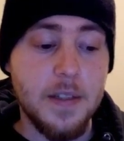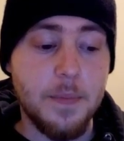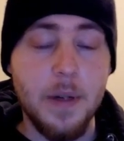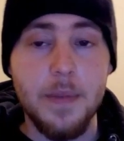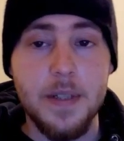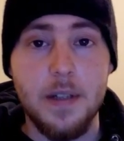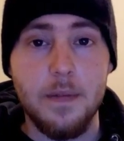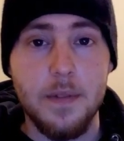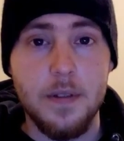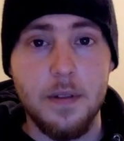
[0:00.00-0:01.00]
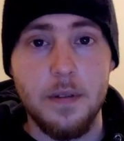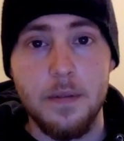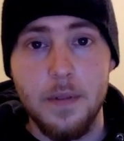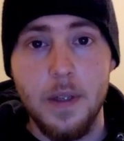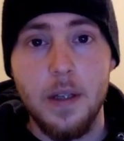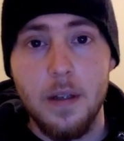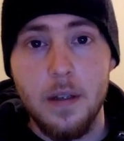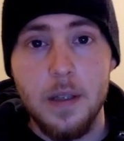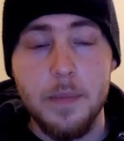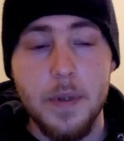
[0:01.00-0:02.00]
And it's pretty much given to
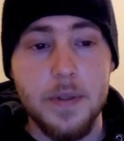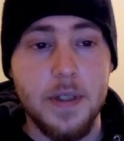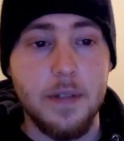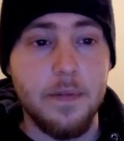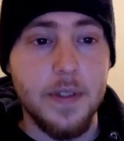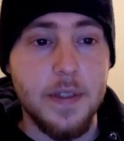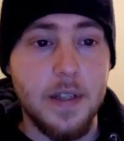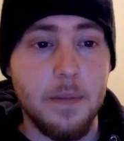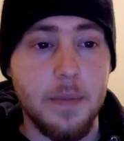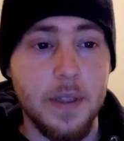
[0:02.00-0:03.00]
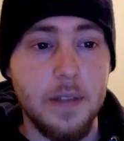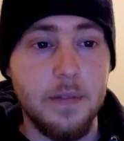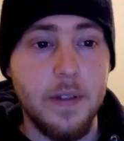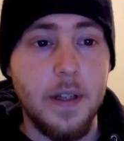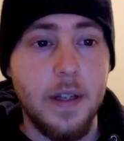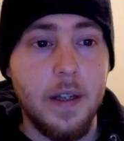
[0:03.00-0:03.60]
most infants, I believe.